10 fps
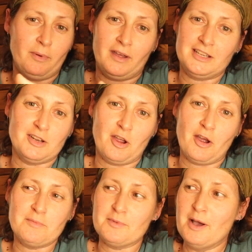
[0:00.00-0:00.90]
But
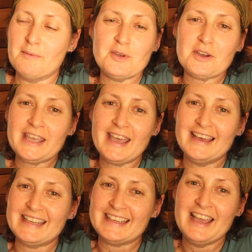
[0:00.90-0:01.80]
I'm not
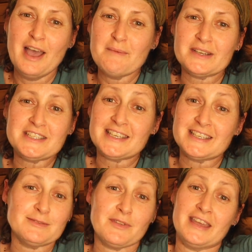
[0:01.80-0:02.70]
counting my
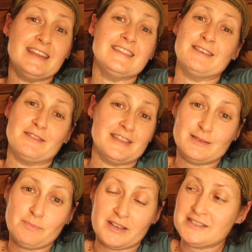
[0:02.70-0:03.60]
chickens with anything with this
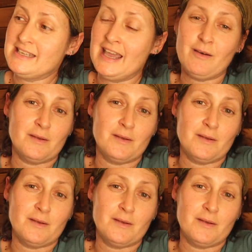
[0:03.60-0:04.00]
bus now.